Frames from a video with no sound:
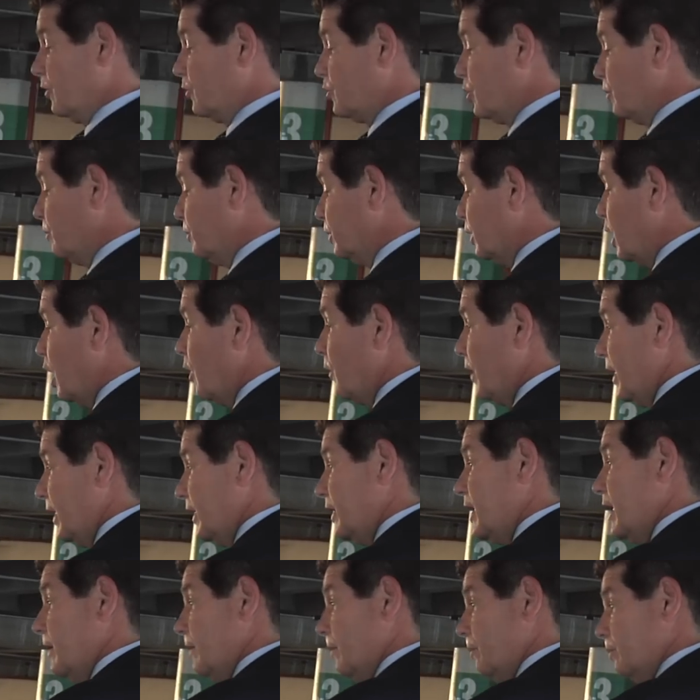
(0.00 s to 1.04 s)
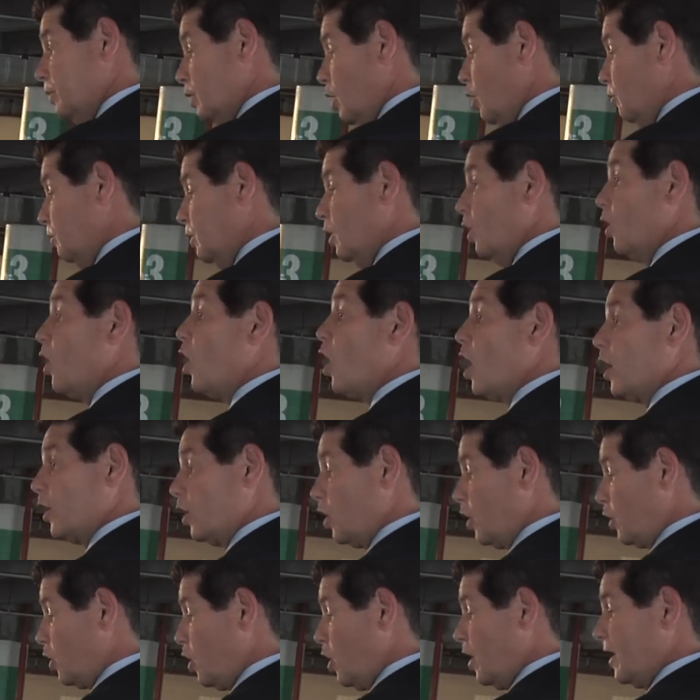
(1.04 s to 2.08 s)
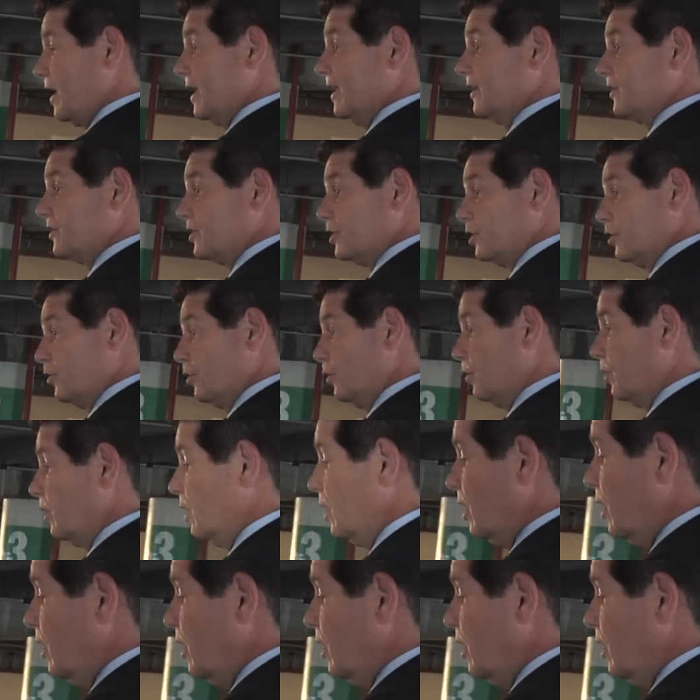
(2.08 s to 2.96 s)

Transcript: you to blow in, keep blow, blow, hard, hard, hard into